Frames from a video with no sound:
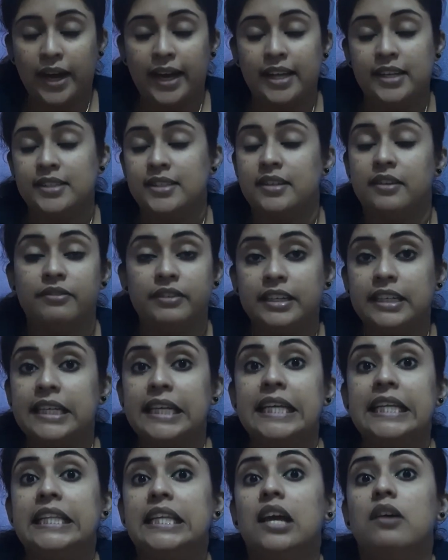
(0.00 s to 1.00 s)
and
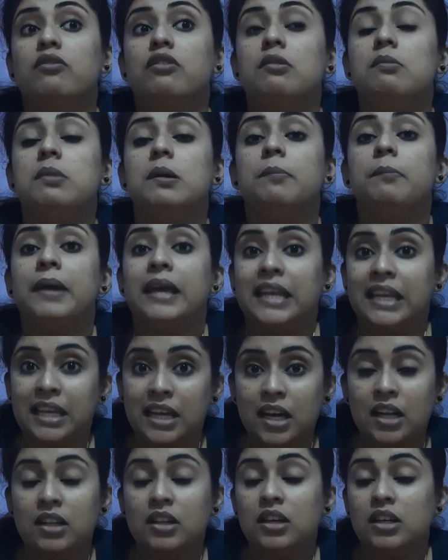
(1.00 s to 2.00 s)
definitely there will be
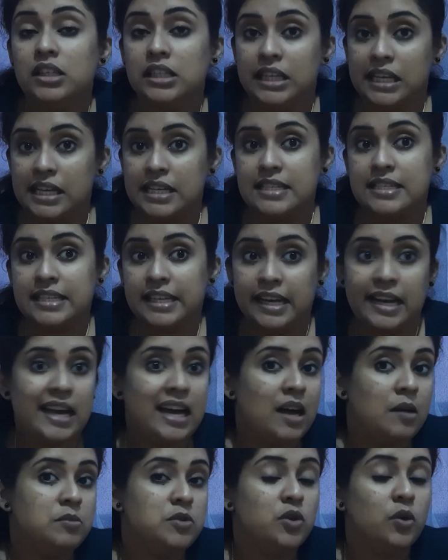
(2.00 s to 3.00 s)
many other DST
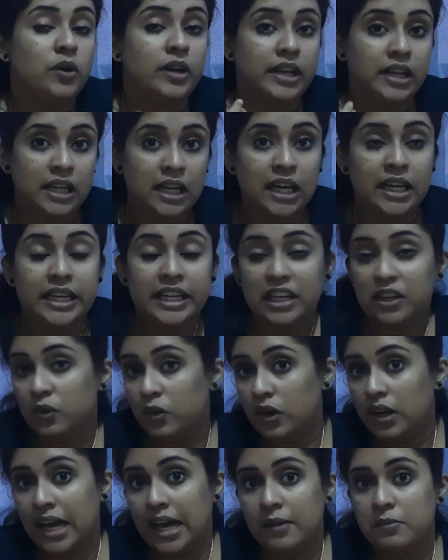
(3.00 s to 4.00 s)
labs or
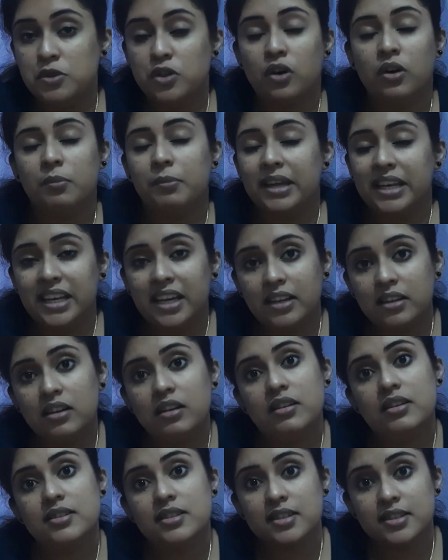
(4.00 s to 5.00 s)
DRDO labs or many
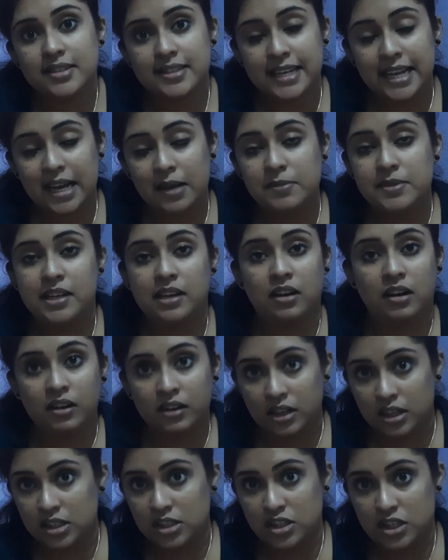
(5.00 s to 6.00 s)
other research labs in
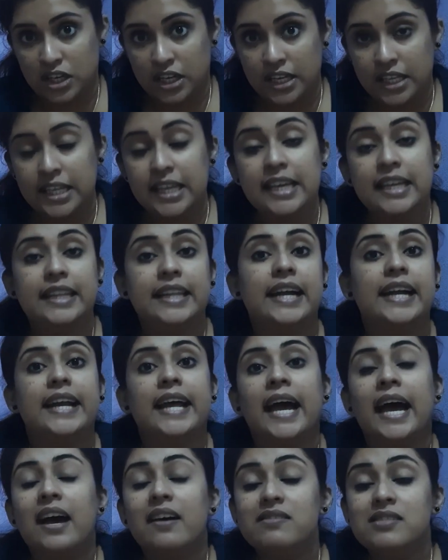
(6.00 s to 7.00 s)
our country that
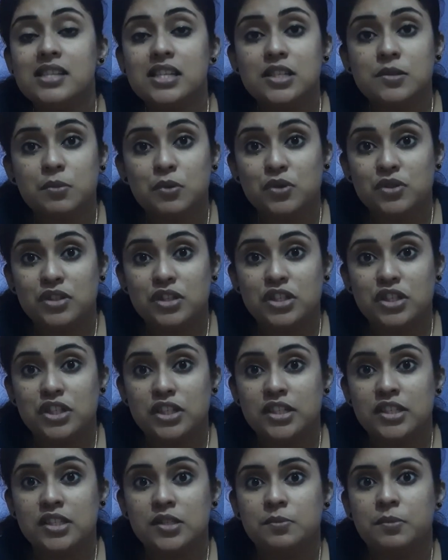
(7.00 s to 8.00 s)
have such
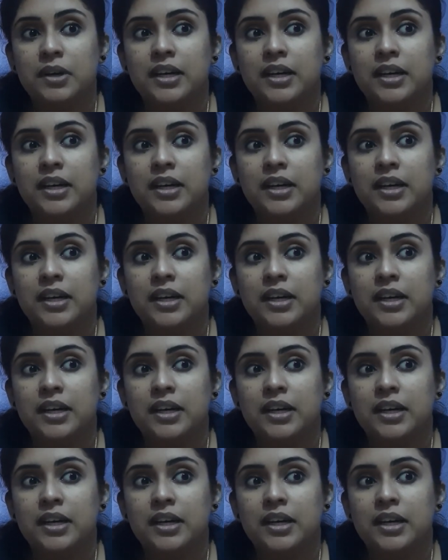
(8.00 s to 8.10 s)
positions,